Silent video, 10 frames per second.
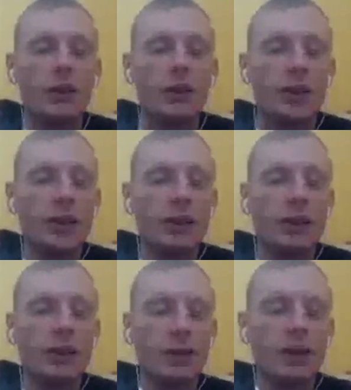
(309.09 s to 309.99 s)

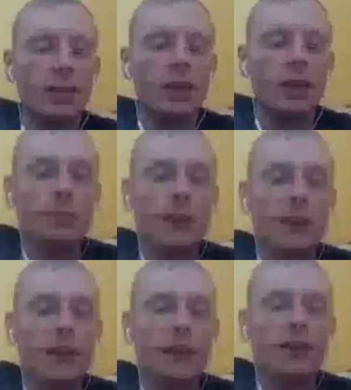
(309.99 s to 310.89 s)
Normally it's blocked by
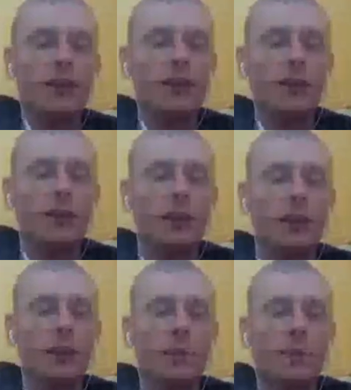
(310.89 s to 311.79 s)
the 8-star door,
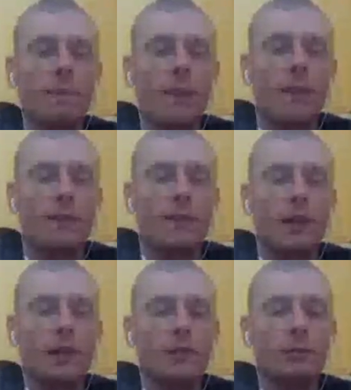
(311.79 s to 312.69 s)

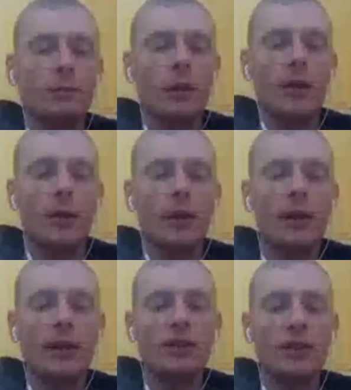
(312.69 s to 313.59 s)
but we don't want to
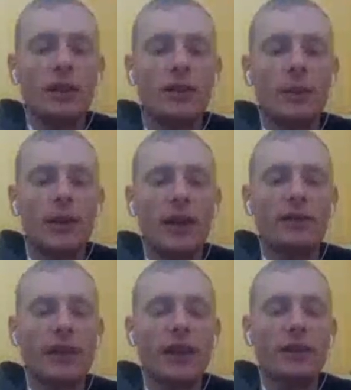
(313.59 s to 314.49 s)
get 8 stars, and we
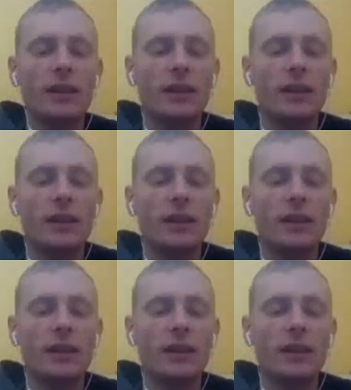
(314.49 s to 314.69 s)
have that